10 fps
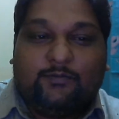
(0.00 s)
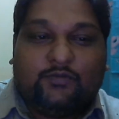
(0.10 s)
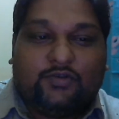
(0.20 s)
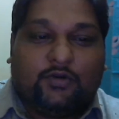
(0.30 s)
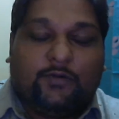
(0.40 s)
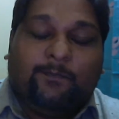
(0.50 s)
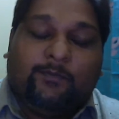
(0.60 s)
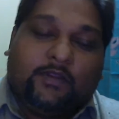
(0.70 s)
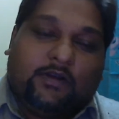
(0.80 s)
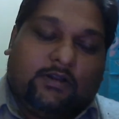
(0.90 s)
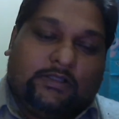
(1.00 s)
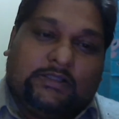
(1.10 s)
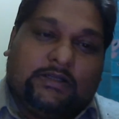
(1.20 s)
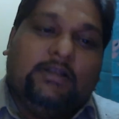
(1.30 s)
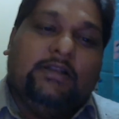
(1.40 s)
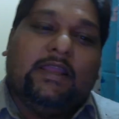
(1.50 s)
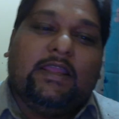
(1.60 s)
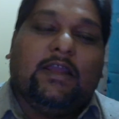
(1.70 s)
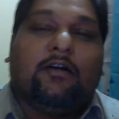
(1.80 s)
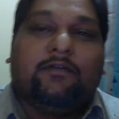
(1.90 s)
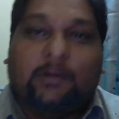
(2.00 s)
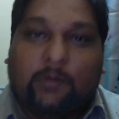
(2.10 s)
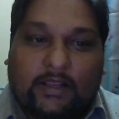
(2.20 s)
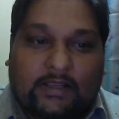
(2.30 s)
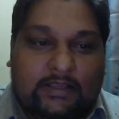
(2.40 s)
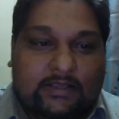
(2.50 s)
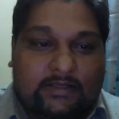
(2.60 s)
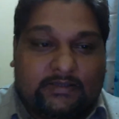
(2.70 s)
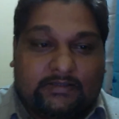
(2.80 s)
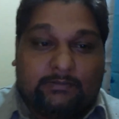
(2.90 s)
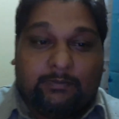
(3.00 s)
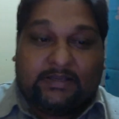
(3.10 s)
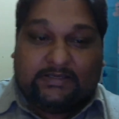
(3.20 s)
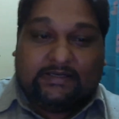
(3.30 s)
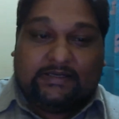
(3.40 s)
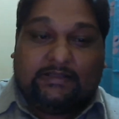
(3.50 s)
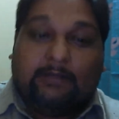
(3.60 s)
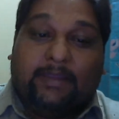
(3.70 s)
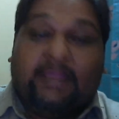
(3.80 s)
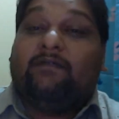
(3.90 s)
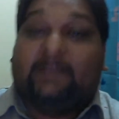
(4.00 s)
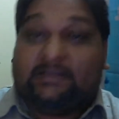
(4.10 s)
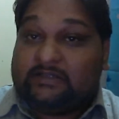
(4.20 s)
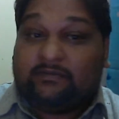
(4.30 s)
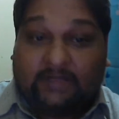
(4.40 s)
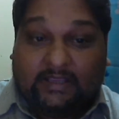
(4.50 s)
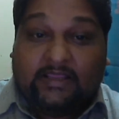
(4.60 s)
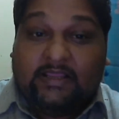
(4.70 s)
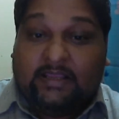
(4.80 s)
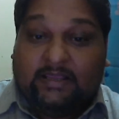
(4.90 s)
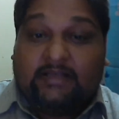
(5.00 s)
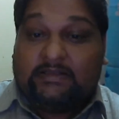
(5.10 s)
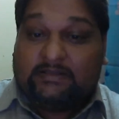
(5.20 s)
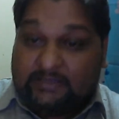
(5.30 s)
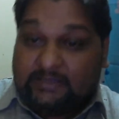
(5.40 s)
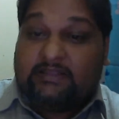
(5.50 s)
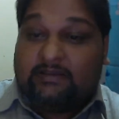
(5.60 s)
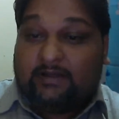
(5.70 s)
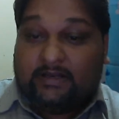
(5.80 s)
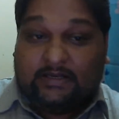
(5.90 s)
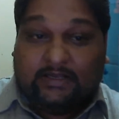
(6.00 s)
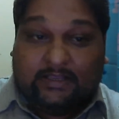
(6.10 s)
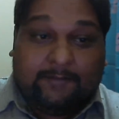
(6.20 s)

So, on the third day of Diwali is basically the main festive day. It is the Diwali day.